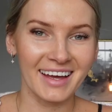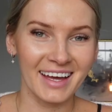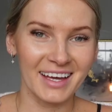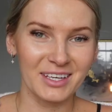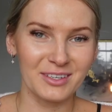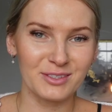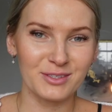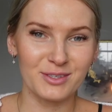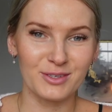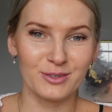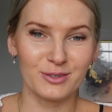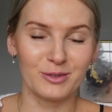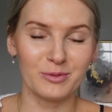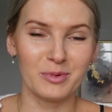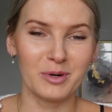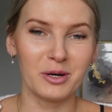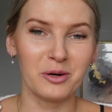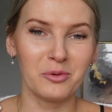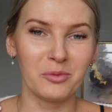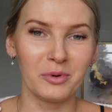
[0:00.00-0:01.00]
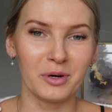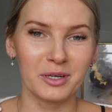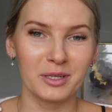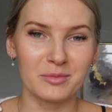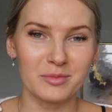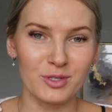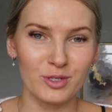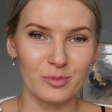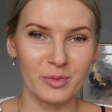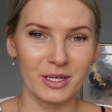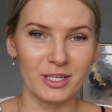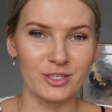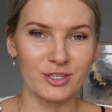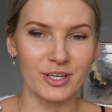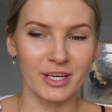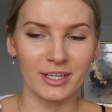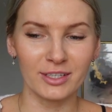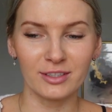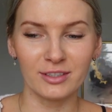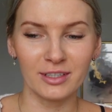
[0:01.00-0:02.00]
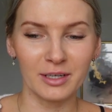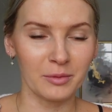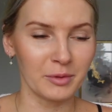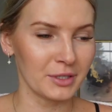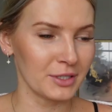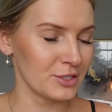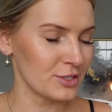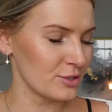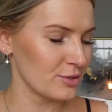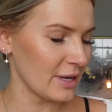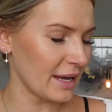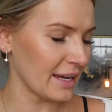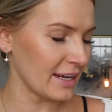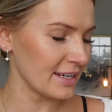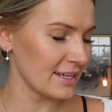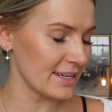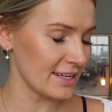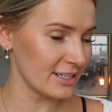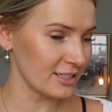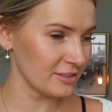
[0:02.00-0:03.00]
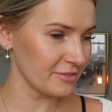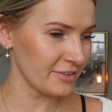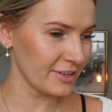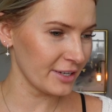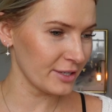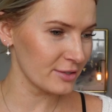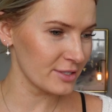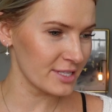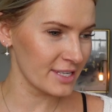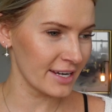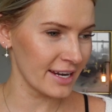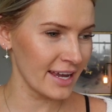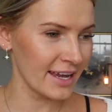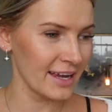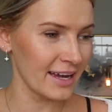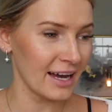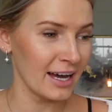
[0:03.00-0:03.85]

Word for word: YouTube, welcome to my channel. I want to do a nail video today.